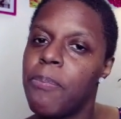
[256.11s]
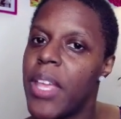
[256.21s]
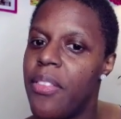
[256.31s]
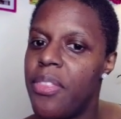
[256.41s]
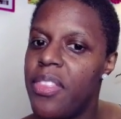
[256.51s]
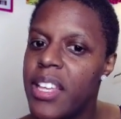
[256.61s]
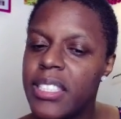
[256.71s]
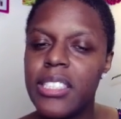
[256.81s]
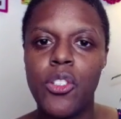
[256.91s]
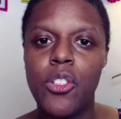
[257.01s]
in
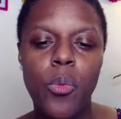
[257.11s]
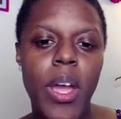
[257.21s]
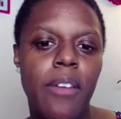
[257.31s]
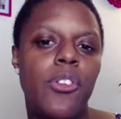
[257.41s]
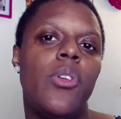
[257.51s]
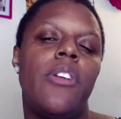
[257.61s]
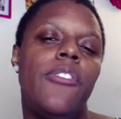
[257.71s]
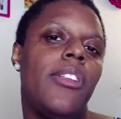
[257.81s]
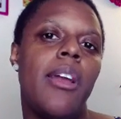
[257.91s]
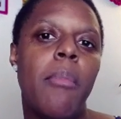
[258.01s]
this new way of doing
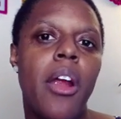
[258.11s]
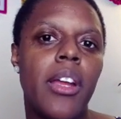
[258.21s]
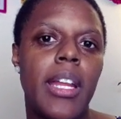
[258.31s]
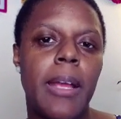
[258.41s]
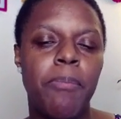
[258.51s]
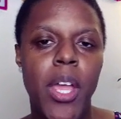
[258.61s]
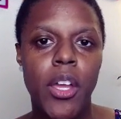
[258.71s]
affiliate marketing,